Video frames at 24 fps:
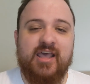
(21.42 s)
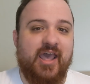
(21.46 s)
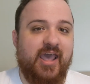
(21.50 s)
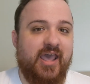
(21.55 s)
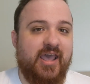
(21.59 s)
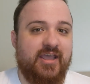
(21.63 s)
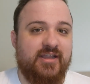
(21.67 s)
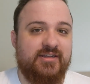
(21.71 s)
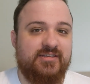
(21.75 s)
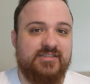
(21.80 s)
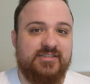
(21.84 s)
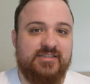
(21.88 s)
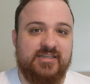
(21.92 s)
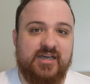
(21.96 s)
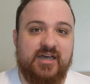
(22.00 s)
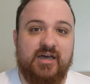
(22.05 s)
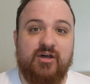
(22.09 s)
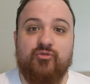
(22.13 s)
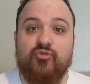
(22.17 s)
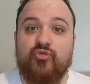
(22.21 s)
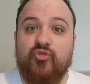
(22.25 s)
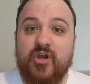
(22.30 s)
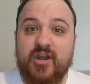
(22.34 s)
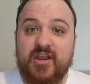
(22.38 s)

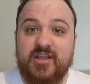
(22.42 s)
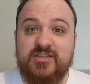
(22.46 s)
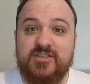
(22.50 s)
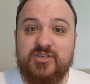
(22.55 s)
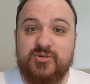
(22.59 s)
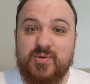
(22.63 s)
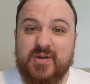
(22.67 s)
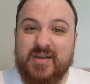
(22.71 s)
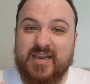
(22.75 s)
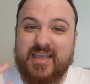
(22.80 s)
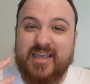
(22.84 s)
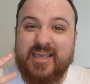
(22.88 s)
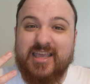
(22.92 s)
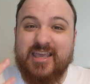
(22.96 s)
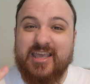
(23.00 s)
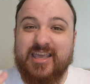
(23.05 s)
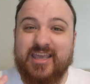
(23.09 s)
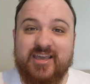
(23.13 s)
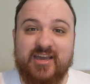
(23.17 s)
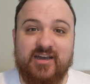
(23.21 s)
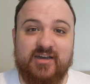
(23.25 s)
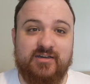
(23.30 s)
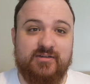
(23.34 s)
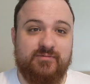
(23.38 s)
and ready to
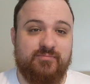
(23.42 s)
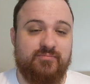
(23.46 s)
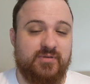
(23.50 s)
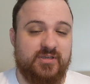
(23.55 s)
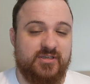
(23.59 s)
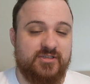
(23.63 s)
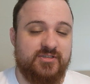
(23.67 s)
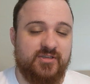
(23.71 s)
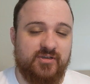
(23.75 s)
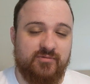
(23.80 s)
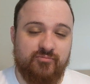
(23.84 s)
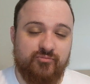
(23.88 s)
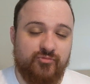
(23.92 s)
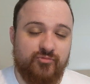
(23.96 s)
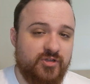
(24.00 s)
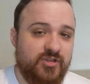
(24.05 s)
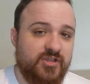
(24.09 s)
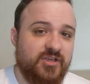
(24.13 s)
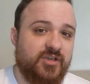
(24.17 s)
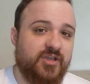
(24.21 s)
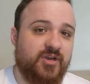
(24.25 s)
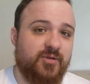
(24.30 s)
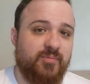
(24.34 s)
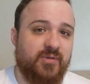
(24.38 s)
adhere, because I'm
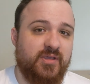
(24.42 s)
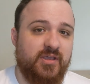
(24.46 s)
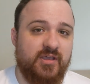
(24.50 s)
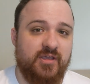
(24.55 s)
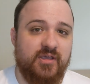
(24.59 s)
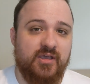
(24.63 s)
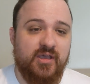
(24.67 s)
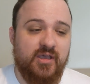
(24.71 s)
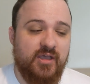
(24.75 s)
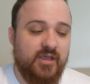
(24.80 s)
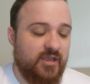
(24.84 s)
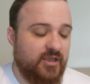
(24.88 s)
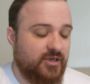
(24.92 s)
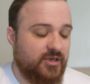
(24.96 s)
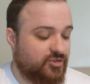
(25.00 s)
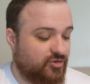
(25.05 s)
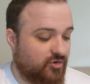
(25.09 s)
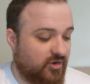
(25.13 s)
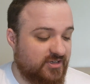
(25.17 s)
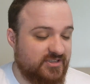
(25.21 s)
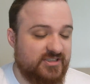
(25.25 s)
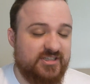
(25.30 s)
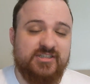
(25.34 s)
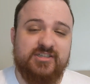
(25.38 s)
really going to be
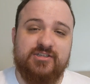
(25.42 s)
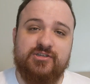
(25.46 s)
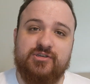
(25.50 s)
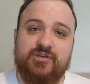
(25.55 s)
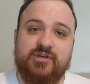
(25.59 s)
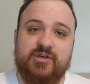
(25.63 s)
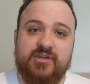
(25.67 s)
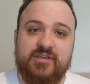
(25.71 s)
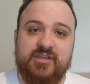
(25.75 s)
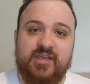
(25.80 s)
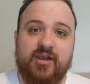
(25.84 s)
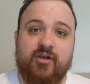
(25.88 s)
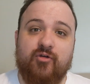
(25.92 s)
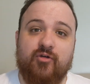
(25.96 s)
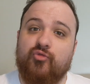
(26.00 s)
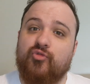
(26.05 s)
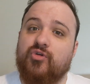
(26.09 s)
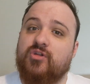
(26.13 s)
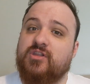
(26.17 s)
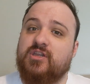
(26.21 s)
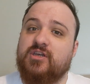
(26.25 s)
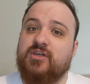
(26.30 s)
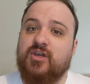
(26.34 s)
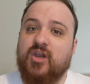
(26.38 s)
trying to get a
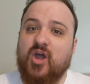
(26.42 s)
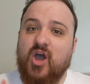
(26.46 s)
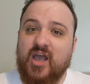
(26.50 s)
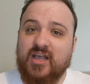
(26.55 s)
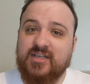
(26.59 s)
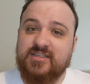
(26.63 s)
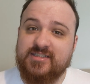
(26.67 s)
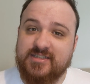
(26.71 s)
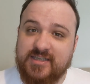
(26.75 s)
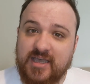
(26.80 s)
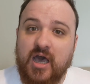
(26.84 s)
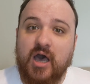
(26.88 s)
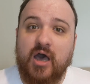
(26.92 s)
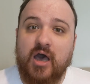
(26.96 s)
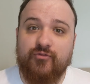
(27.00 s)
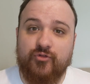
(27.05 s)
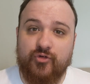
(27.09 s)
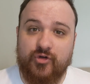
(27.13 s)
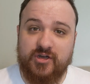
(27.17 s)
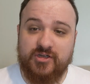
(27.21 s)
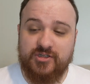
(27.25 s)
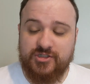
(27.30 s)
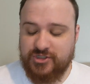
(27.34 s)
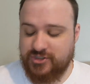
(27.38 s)
really nice
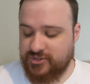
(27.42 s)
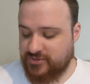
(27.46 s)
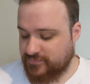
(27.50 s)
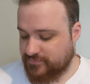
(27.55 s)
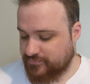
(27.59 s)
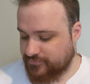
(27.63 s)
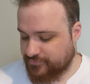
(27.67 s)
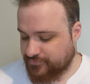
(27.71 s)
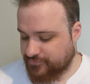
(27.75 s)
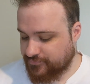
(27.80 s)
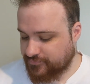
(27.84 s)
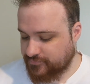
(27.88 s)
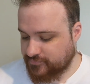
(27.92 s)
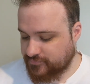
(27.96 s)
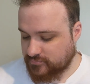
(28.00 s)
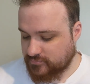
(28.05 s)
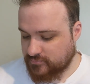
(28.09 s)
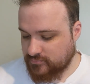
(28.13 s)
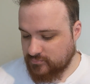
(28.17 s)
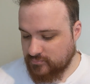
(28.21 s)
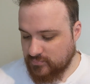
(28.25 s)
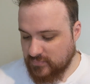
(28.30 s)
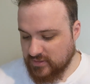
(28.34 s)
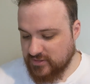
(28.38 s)
coverage.
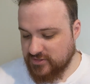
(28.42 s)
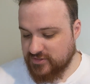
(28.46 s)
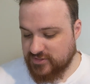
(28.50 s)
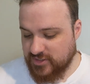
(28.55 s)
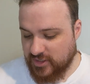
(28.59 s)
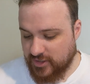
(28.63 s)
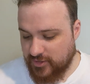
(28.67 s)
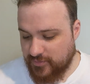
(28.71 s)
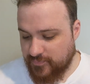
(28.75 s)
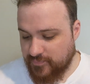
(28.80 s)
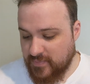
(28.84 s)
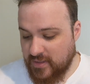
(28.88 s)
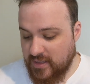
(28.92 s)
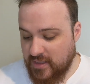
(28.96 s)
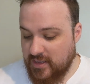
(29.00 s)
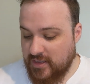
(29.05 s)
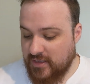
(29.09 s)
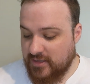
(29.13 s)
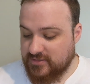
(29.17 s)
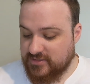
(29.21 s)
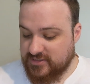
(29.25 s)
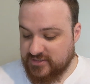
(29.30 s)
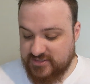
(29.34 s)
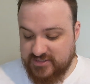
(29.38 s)
So
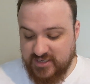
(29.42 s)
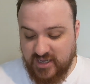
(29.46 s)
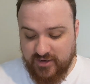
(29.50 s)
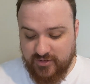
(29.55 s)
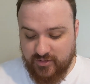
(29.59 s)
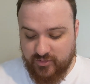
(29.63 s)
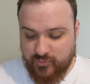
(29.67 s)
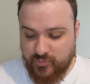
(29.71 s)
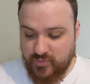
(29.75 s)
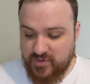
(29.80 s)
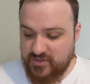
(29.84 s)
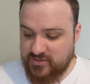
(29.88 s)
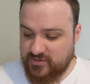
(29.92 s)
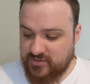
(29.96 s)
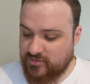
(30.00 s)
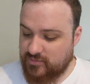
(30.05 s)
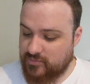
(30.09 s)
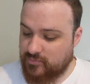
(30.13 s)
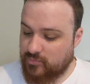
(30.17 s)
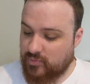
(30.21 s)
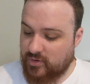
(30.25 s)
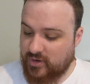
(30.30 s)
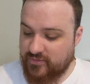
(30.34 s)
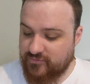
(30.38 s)
to start off with,
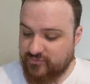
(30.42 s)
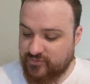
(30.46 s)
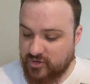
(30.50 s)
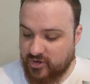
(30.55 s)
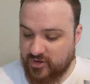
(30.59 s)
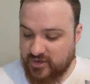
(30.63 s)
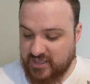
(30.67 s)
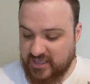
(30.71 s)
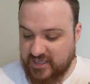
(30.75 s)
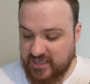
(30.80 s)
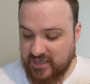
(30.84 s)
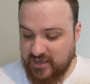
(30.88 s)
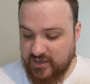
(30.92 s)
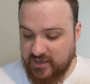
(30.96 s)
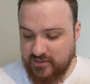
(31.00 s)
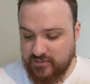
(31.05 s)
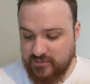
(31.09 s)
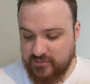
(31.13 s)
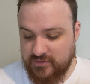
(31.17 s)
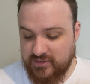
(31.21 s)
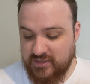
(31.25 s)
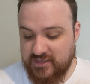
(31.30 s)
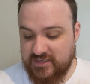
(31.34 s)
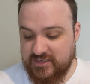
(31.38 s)
what I've got here
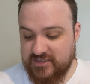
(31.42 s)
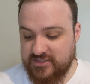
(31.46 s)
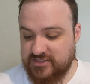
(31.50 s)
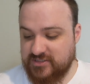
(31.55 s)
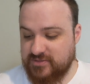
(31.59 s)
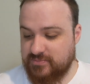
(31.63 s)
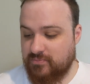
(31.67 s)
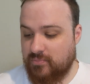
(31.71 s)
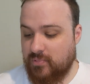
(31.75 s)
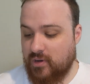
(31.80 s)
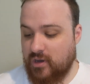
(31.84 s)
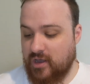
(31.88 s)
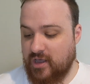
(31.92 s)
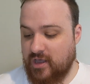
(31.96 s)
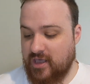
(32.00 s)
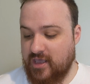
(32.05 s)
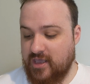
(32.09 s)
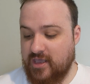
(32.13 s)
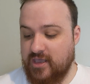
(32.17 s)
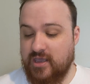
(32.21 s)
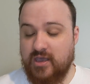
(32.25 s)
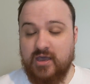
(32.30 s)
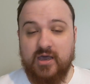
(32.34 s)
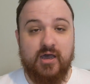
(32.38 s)
is
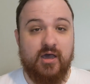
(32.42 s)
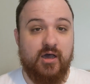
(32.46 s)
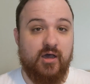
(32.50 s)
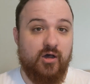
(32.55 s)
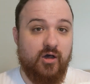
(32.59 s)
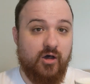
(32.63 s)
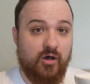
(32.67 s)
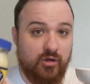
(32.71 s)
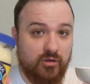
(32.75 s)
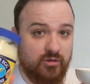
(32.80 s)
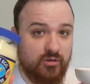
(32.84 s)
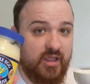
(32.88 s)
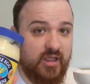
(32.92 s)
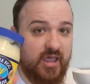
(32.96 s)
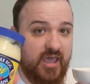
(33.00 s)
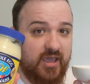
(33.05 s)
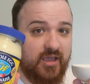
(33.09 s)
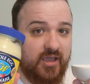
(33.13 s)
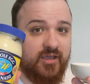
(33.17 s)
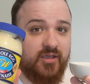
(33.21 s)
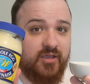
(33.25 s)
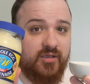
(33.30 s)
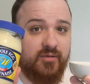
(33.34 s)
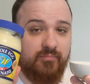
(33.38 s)
my whole
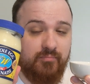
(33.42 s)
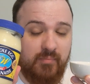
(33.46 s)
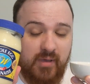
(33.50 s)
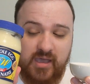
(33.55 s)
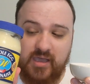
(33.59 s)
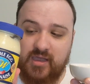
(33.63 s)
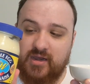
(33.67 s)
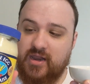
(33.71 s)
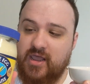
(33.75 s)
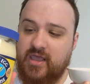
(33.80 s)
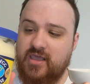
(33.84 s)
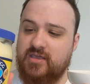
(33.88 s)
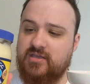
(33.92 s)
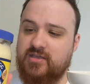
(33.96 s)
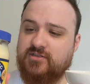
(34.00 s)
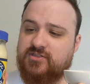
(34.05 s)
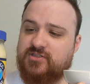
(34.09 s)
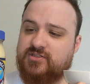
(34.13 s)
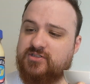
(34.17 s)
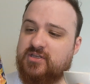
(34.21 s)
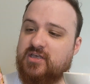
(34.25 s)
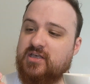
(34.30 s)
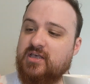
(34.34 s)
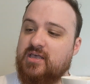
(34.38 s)
egg
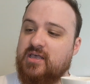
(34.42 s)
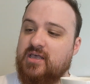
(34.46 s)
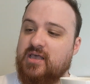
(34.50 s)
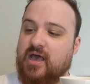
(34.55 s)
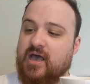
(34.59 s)
mayonnaise.